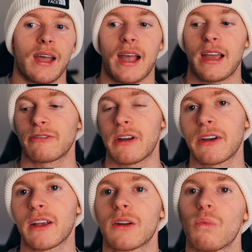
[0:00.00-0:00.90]
and
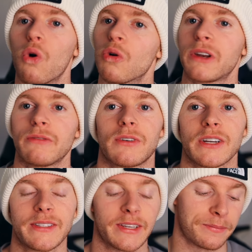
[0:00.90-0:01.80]
very kind of warm and
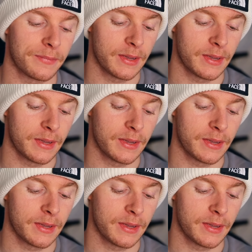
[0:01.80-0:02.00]
inviting.